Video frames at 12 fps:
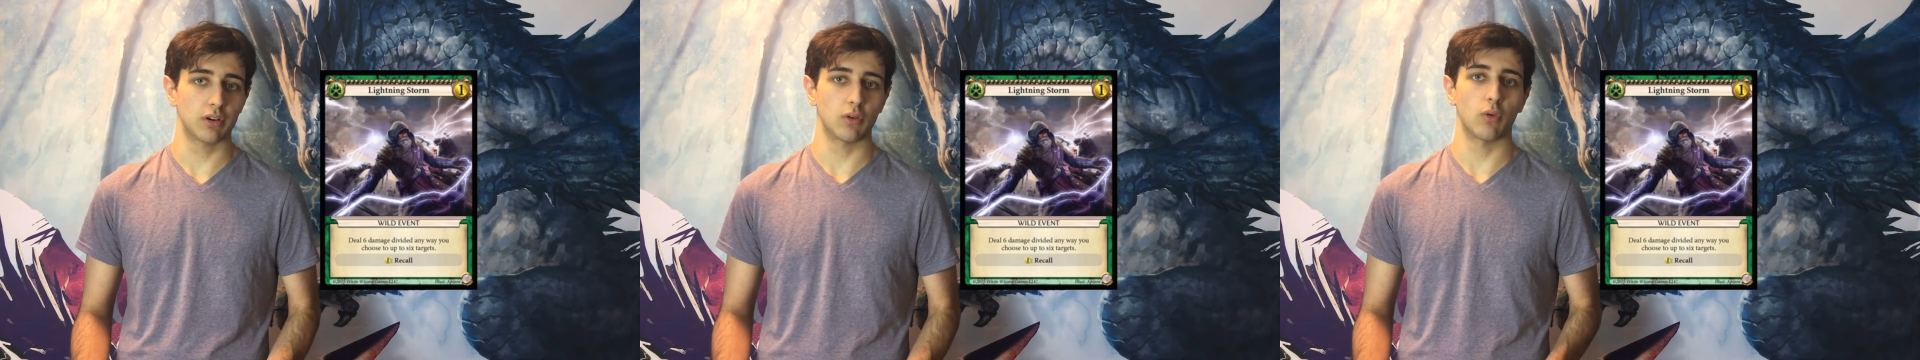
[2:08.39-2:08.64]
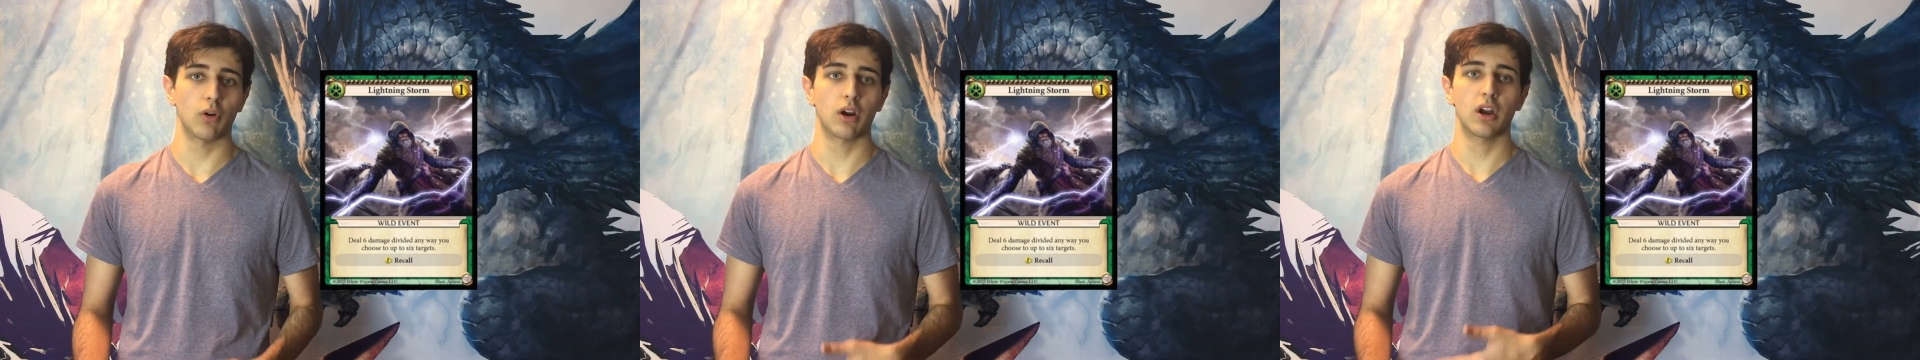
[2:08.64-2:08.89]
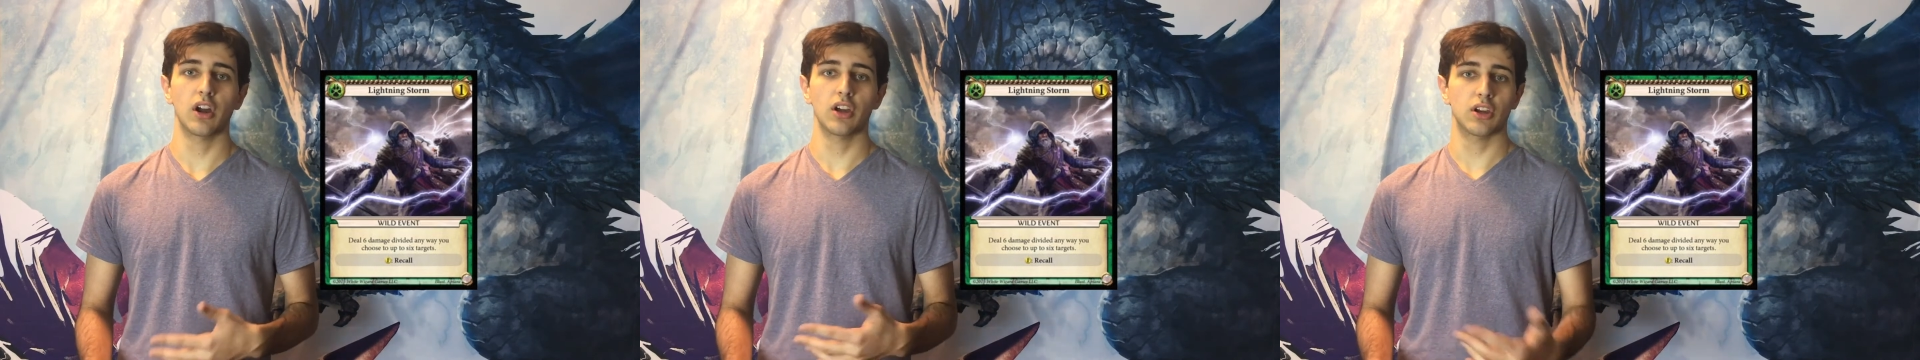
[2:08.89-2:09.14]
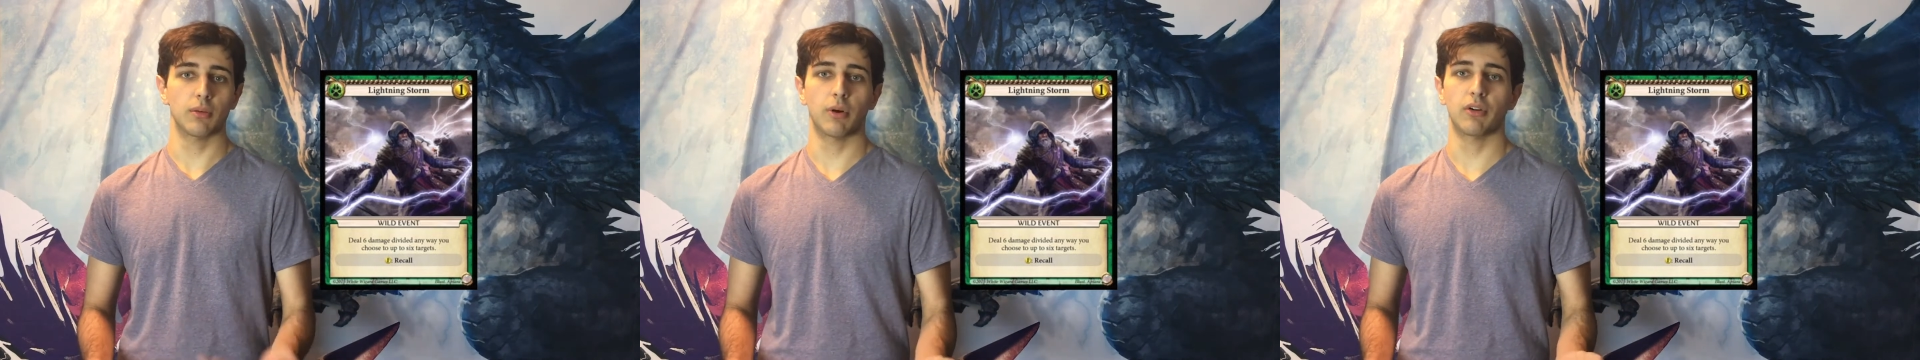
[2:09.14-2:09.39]
or
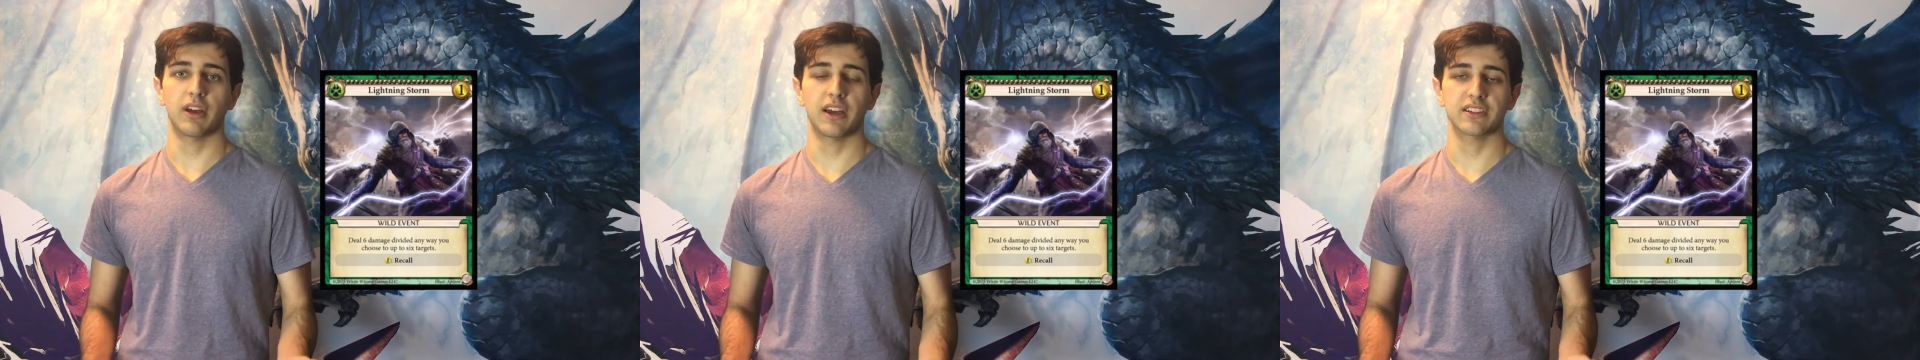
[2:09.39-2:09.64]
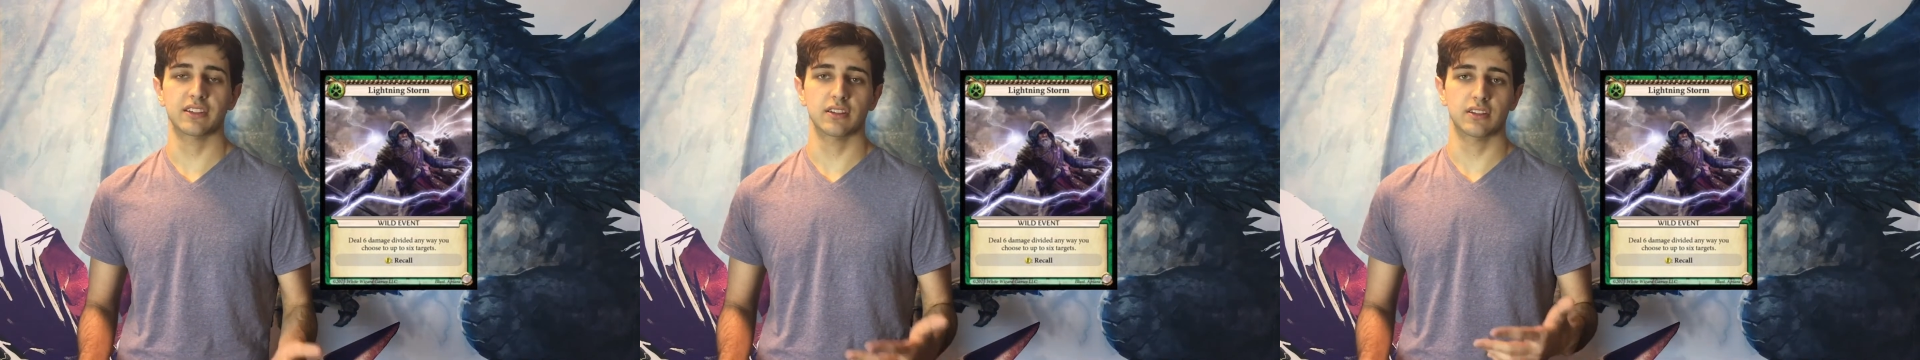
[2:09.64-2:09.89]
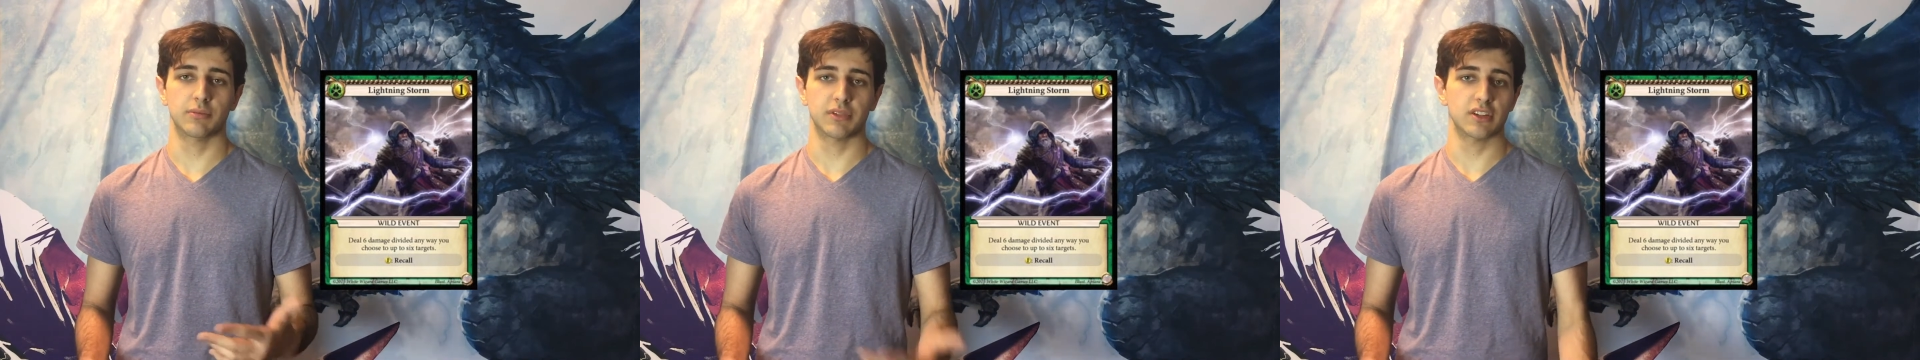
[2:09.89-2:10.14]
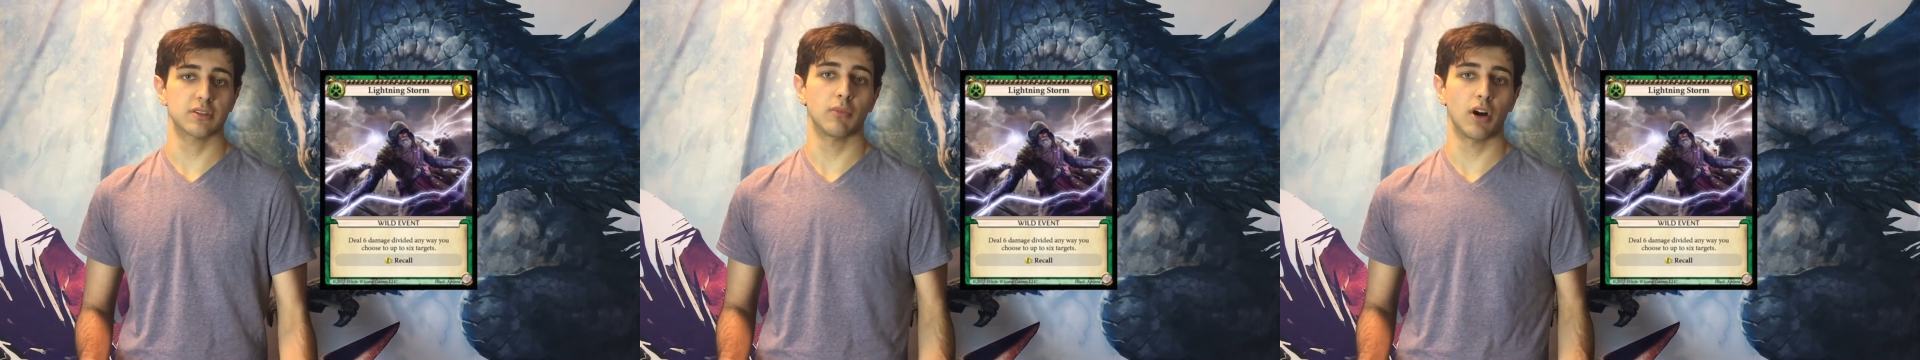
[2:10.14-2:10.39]
your opponent has
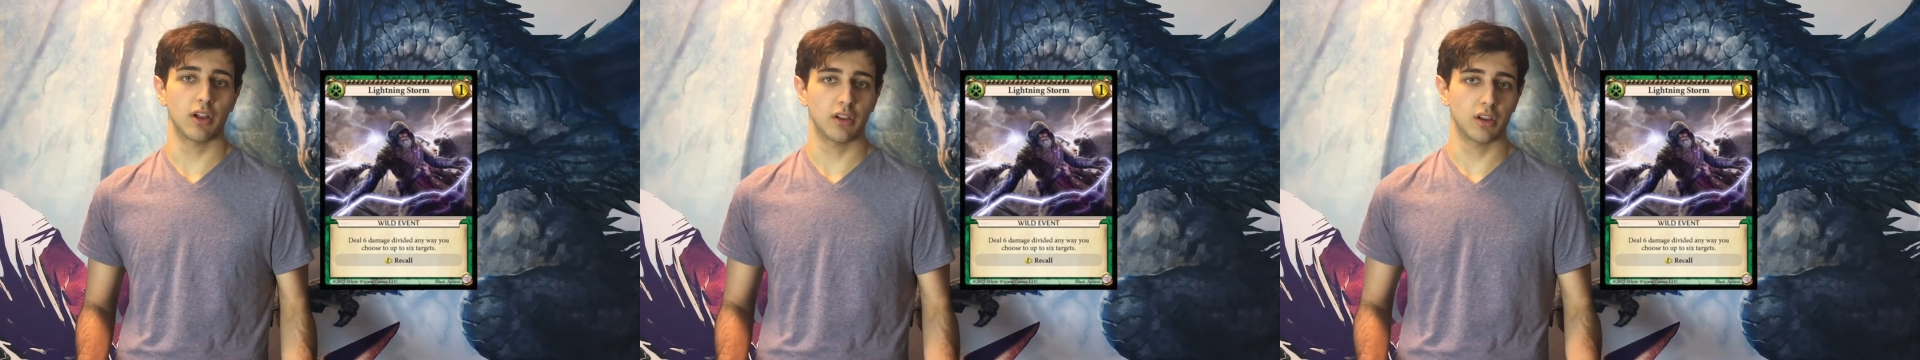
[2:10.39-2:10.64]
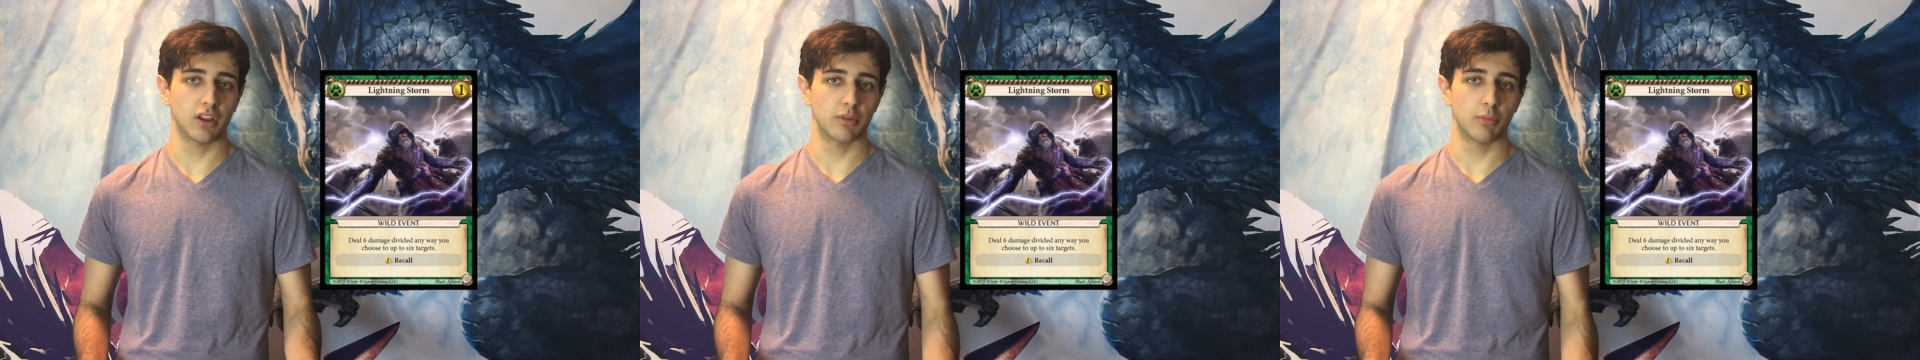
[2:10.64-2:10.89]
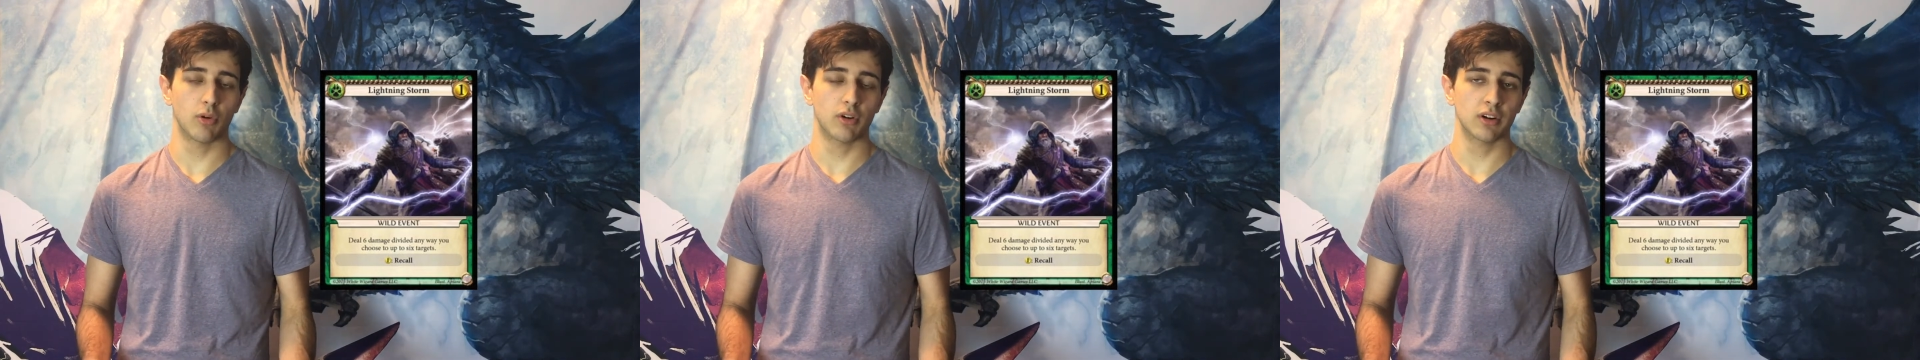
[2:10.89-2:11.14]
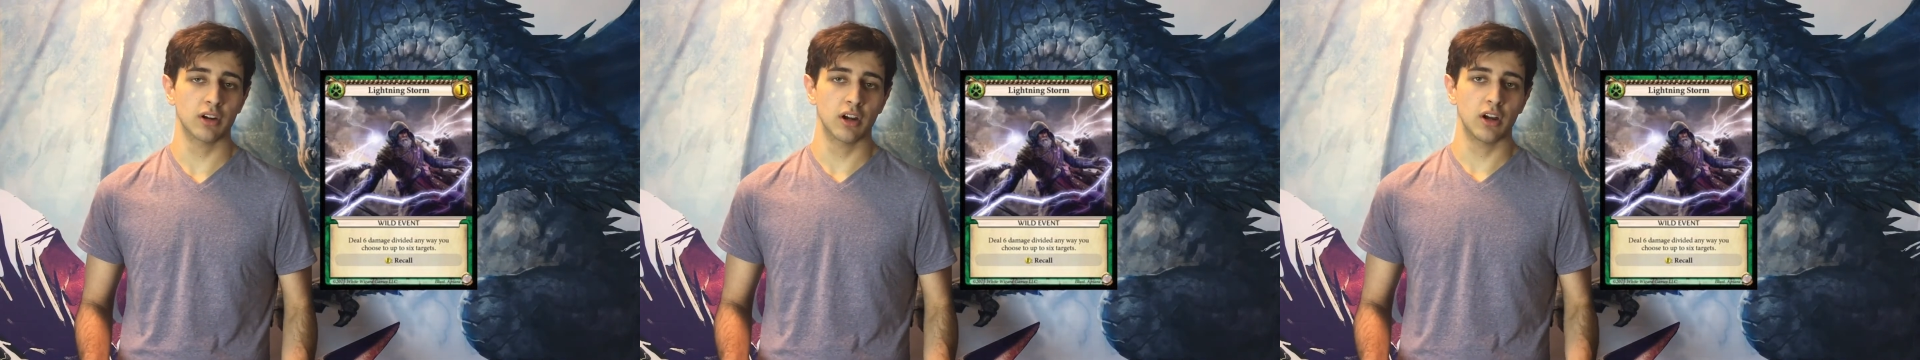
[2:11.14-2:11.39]
something small on the
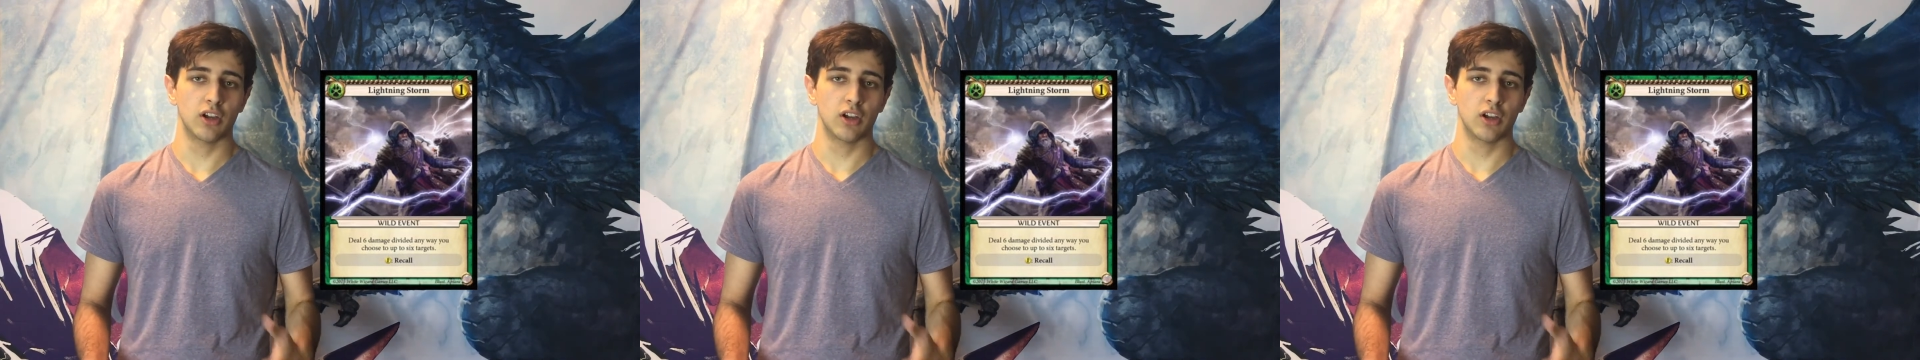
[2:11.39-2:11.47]
board,